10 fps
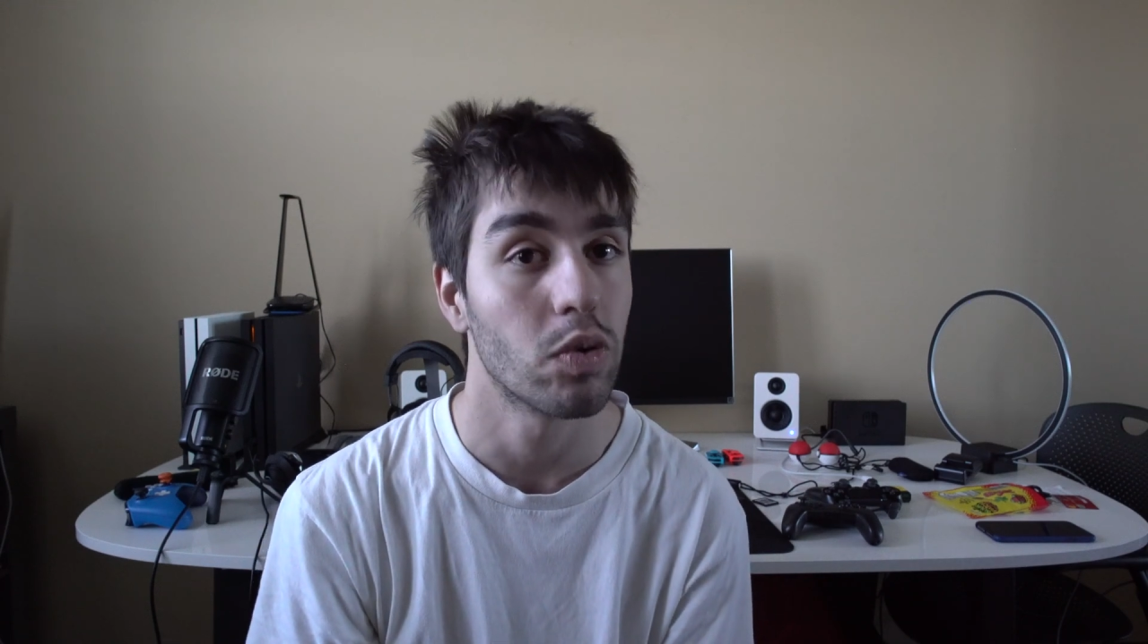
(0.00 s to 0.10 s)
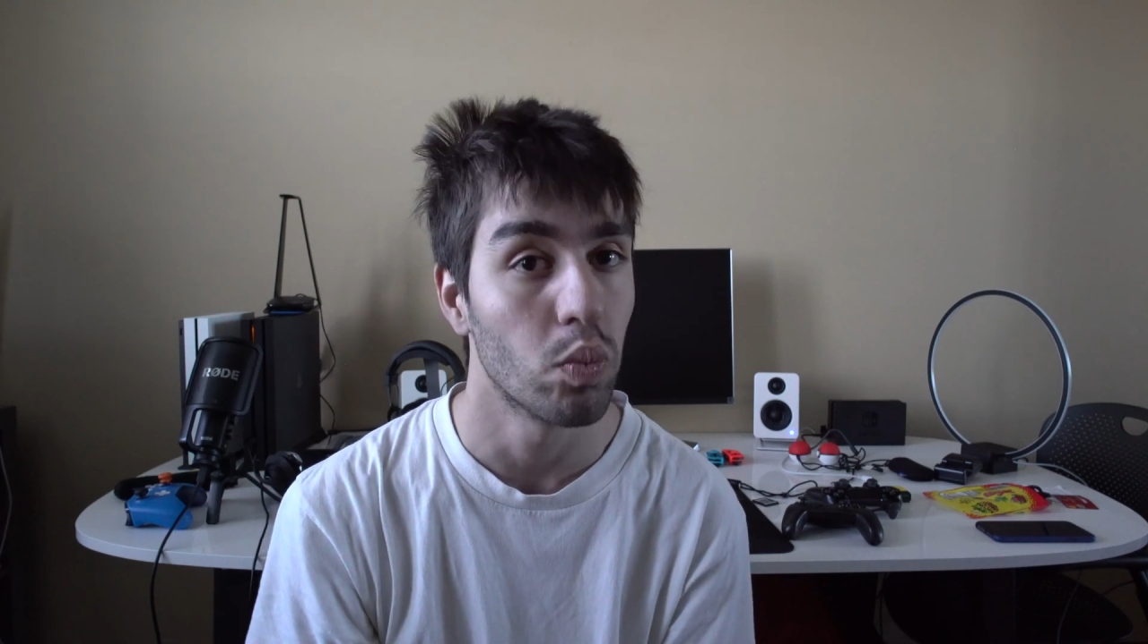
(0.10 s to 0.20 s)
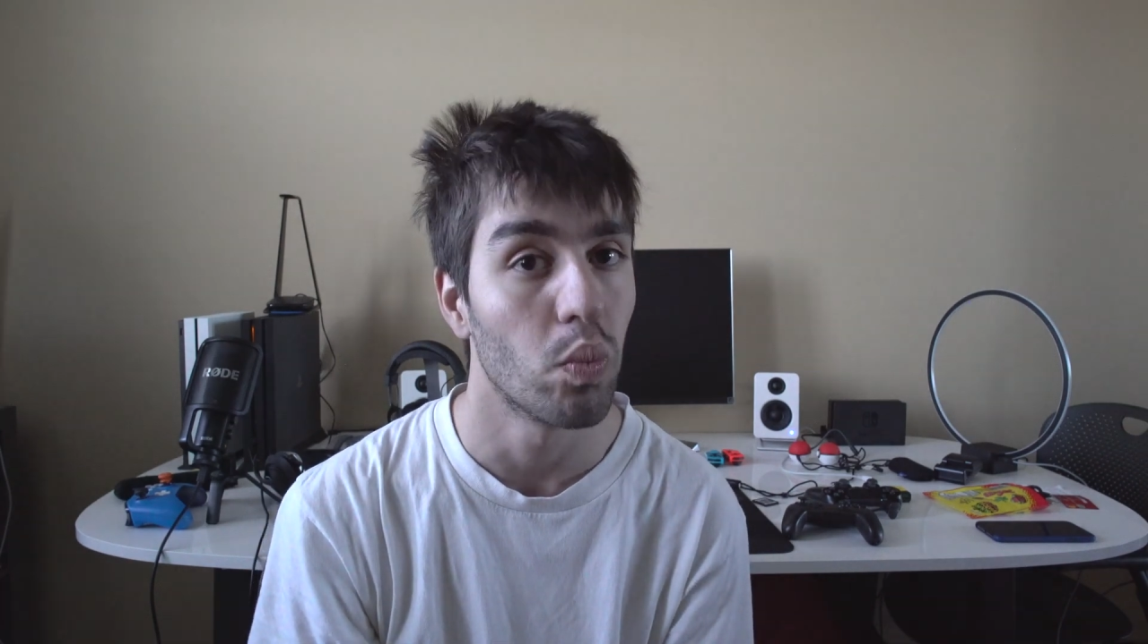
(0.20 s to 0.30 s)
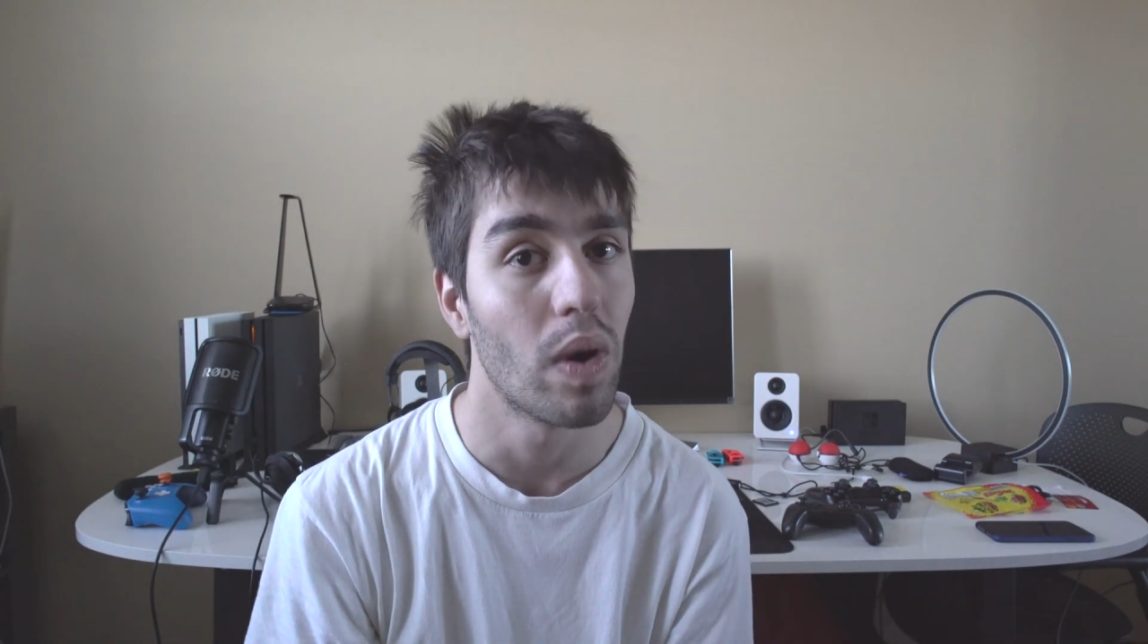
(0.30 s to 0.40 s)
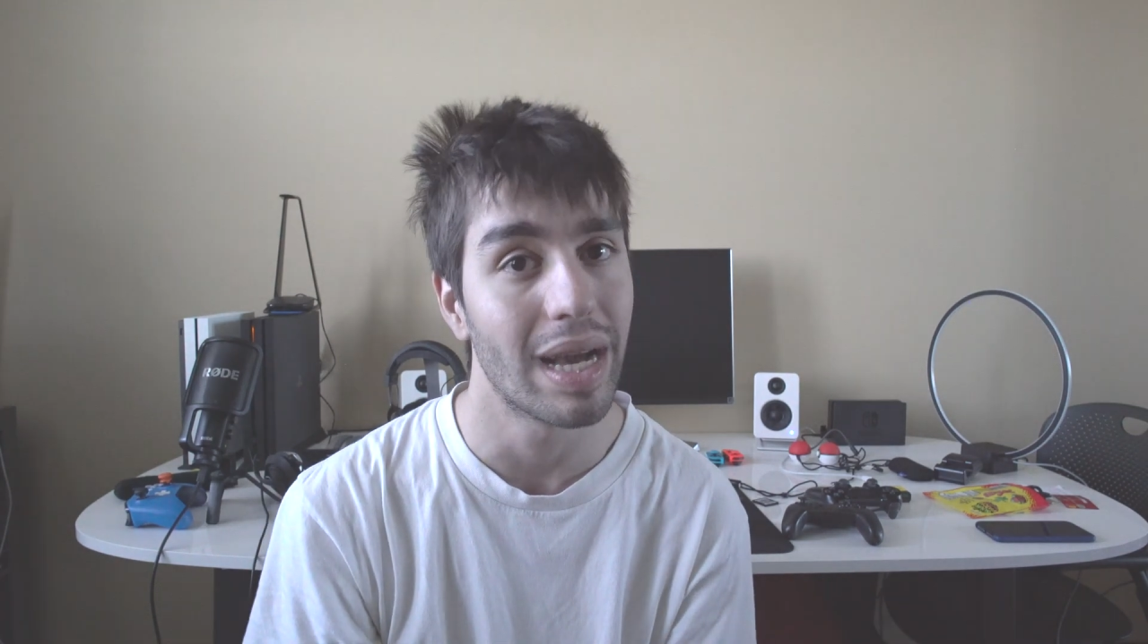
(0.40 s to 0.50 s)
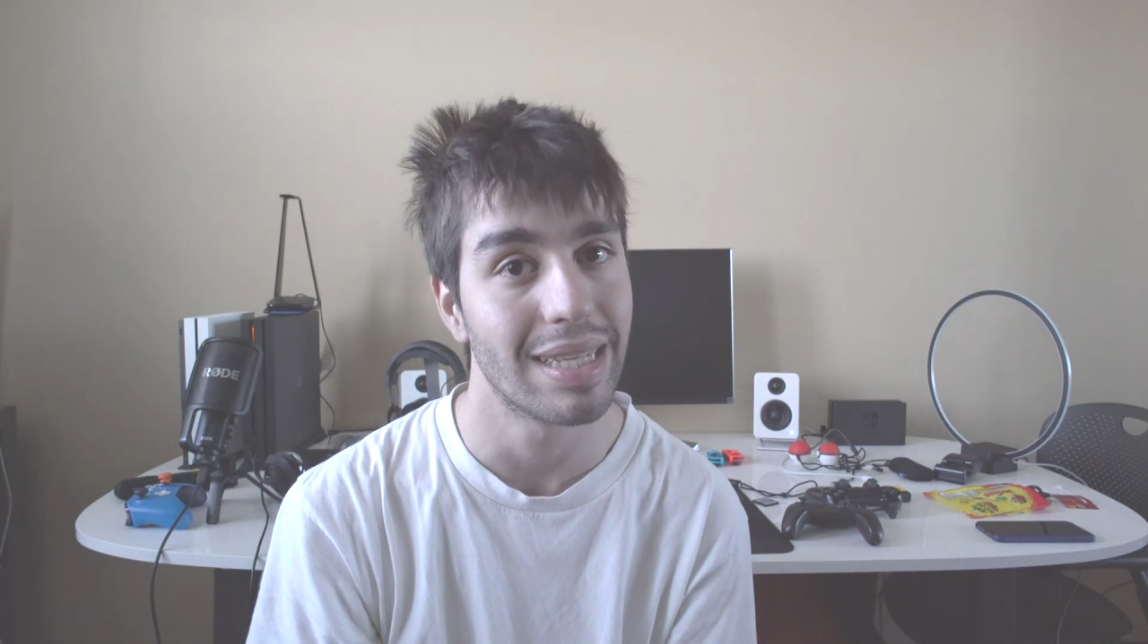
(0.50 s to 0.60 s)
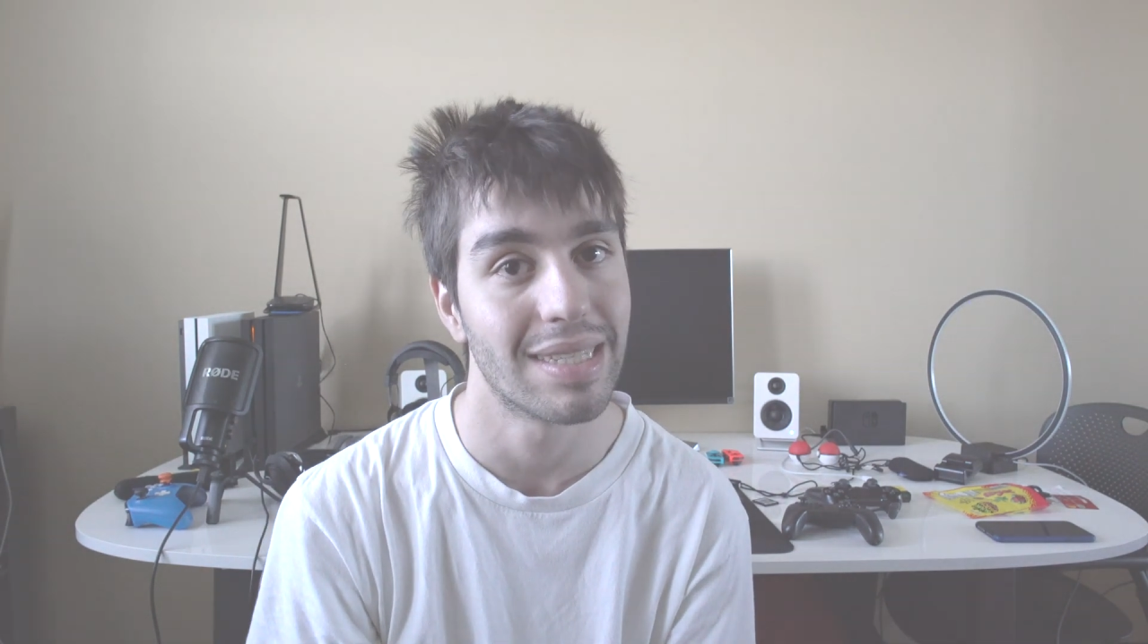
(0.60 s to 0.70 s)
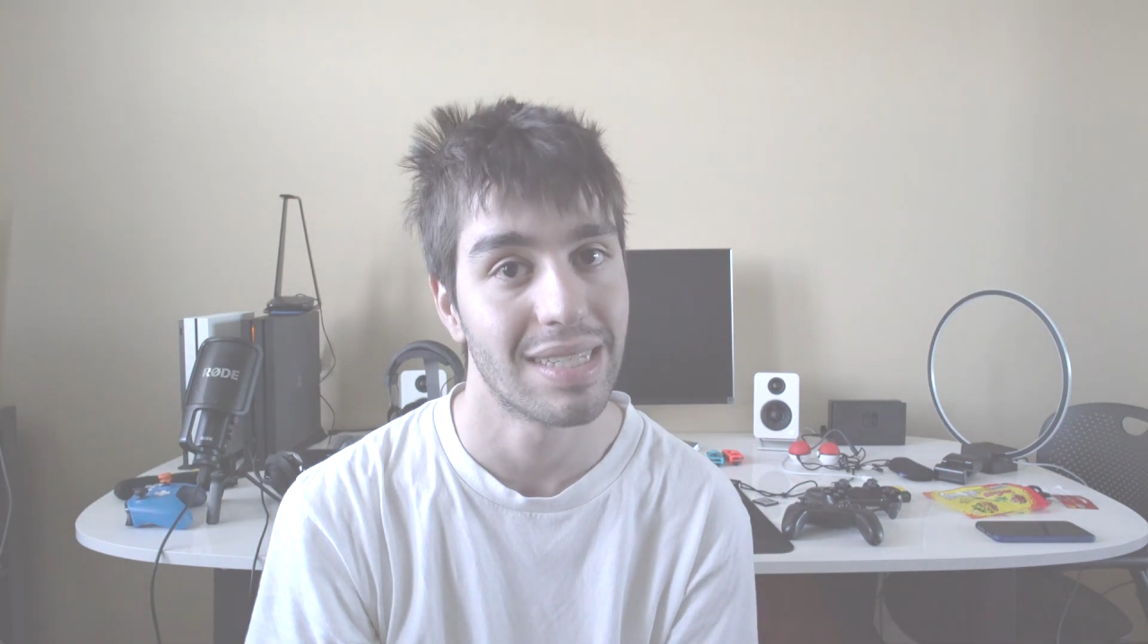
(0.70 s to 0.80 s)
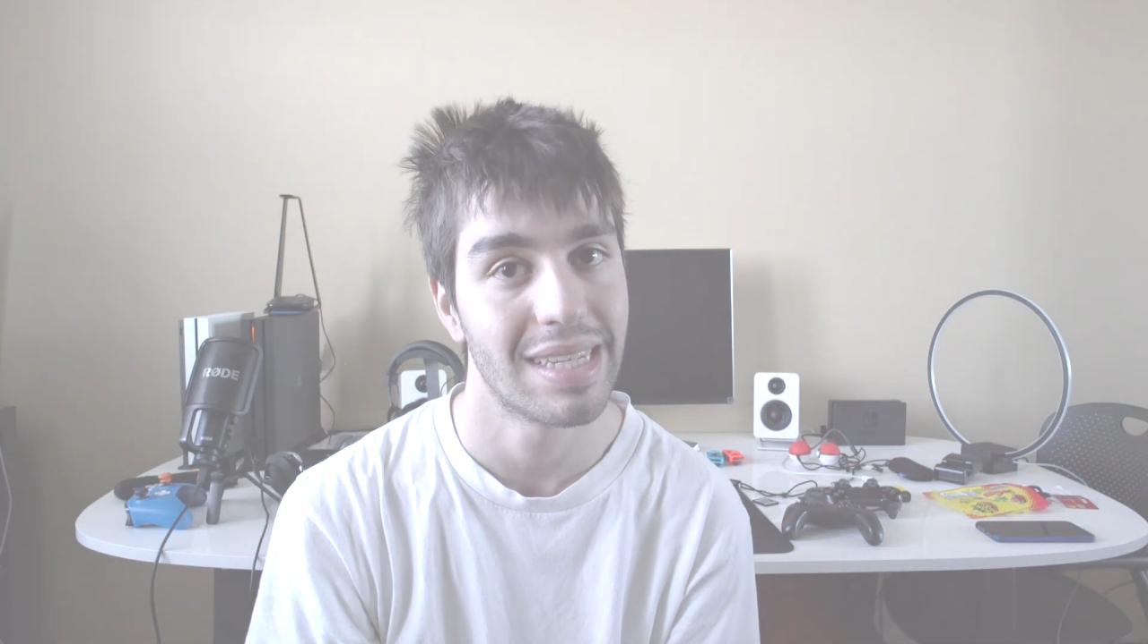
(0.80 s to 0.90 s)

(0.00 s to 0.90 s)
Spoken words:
white.